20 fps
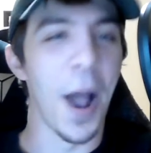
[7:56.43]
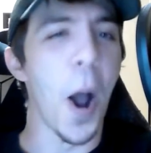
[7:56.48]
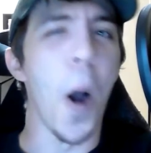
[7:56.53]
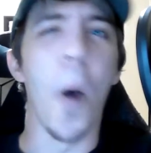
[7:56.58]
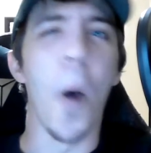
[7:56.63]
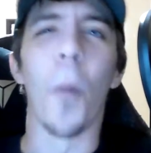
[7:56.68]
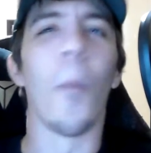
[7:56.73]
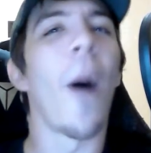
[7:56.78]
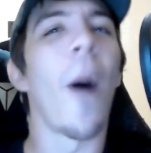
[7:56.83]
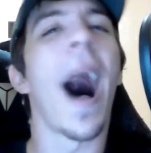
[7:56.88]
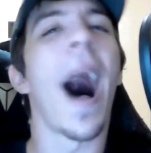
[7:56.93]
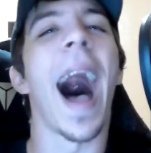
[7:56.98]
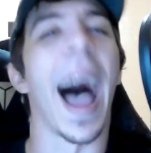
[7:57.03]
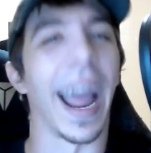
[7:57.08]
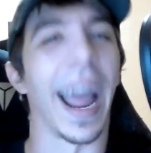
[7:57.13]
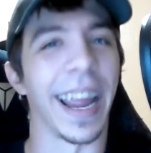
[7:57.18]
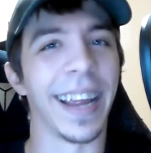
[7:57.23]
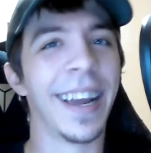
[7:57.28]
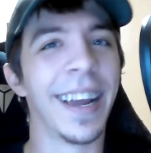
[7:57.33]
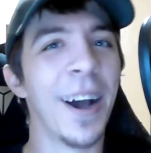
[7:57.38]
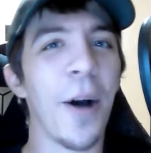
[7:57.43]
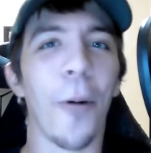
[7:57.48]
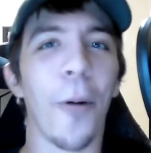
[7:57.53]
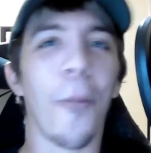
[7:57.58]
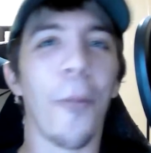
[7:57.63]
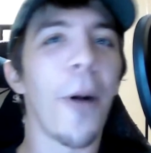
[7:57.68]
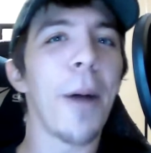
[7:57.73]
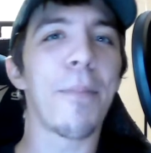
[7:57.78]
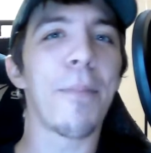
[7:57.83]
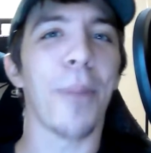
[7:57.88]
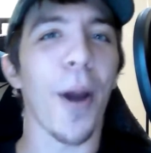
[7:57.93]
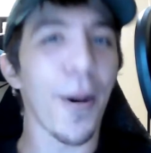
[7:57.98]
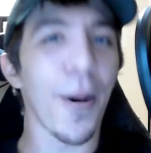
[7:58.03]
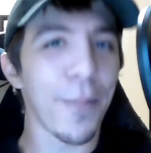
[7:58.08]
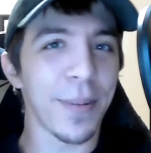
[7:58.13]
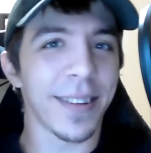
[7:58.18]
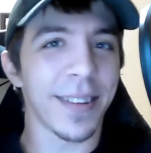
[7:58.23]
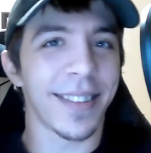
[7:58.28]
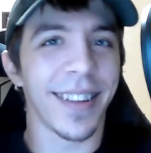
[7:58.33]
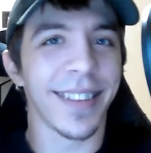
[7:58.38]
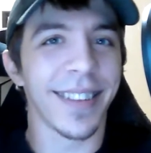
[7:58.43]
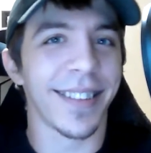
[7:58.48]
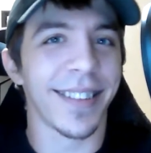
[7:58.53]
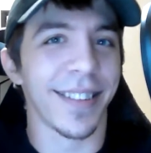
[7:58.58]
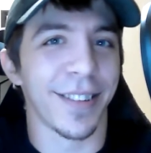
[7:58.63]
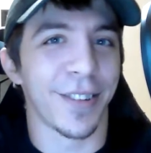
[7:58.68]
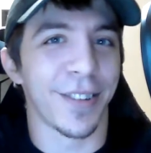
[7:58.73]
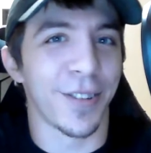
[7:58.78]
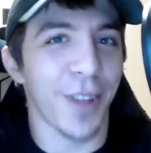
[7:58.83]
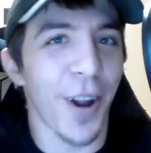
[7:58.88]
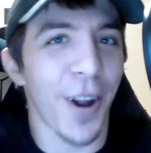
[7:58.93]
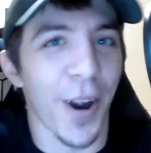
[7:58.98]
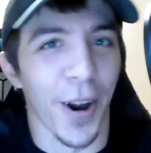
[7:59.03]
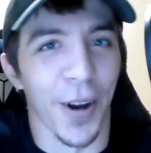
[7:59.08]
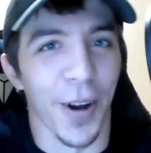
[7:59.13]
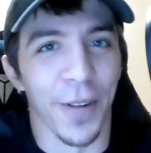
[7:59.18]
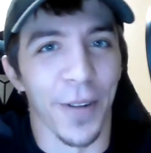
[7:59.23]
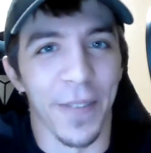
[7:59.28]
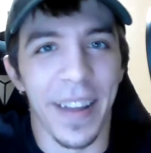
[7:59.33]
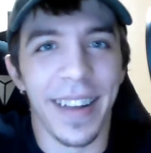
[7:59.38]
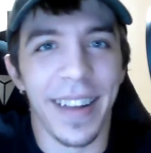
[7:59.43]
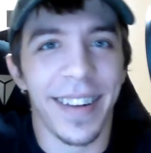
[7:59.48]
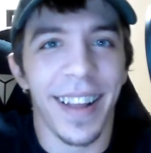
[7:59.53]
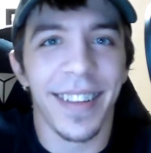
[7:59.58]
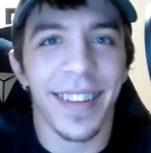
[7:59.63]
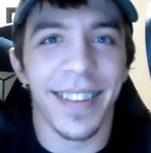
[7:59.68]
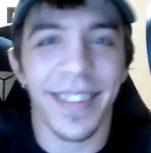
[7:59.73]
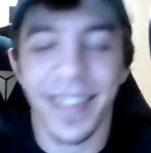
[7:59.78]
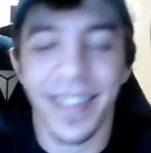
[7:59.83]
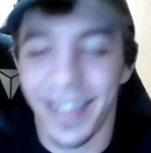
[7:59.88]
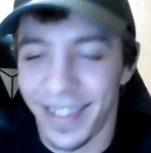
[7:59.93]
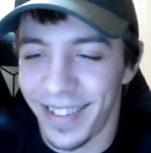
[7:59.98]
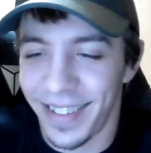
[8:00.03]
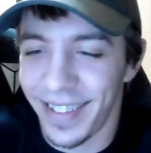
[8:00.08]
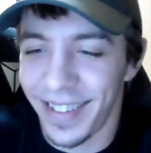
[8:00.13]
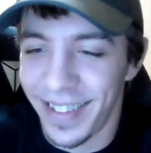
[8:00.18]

Why? What purpose does it serve? It doesn't...